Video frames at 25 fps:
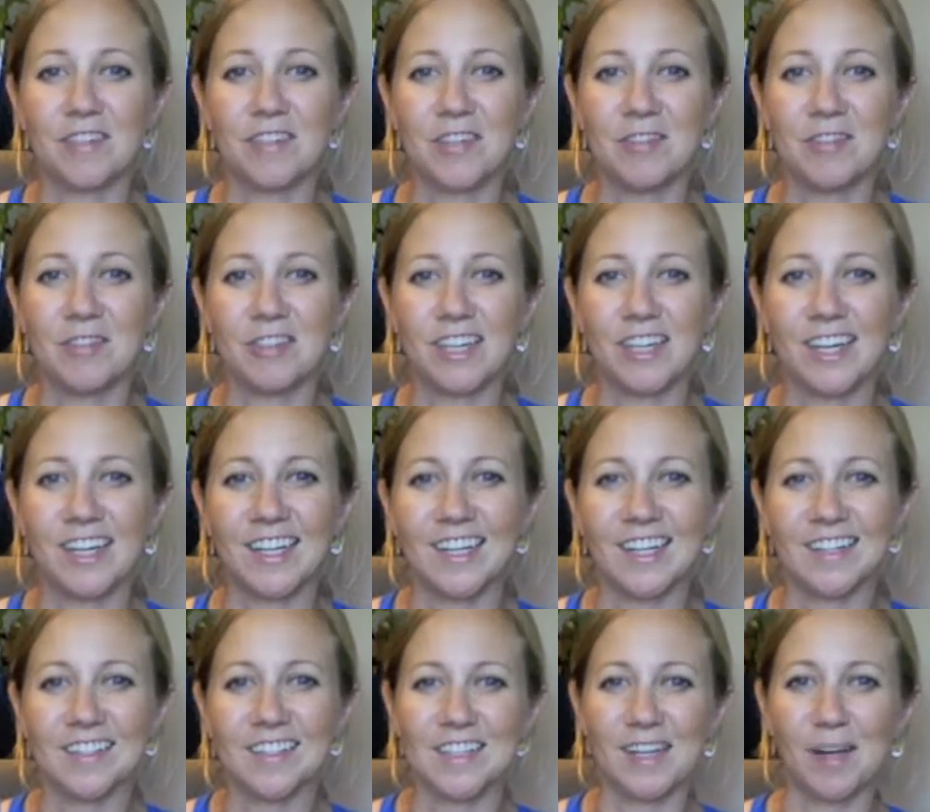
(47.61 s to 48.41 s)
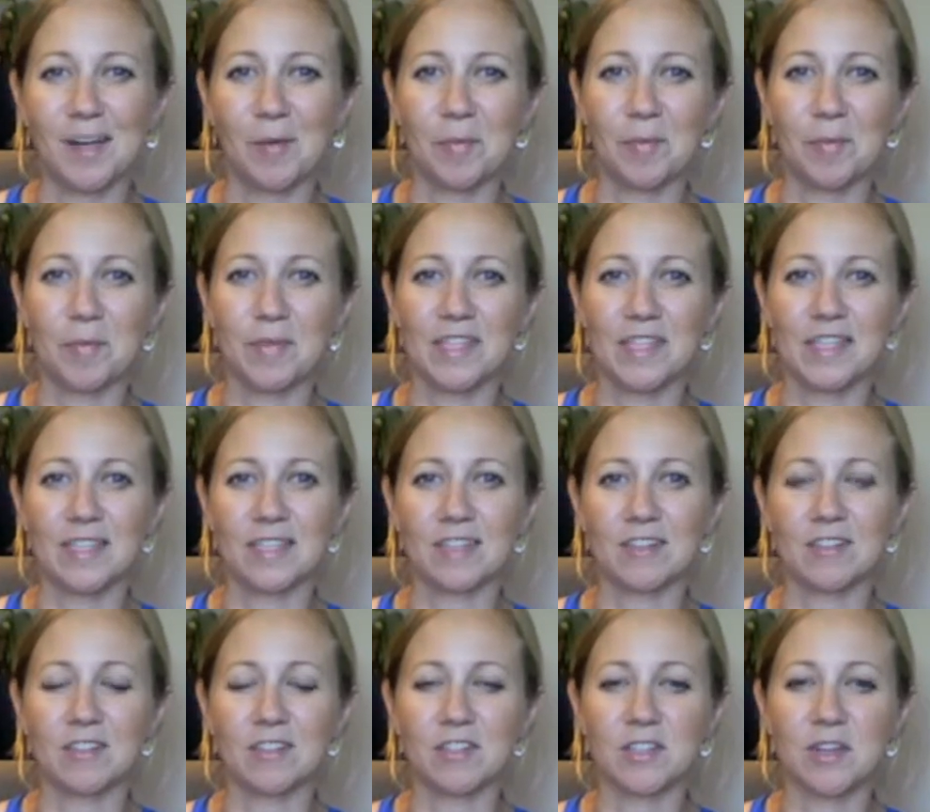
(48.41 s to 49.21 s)
cute looking nails a couple minutes
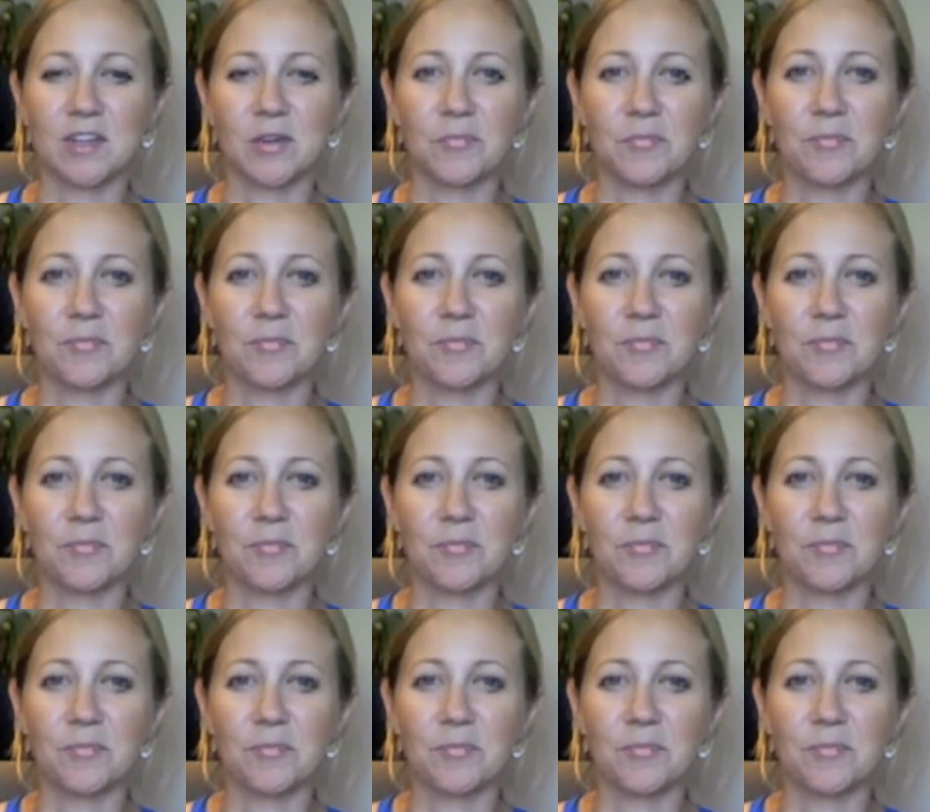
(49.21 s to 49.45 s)
later. So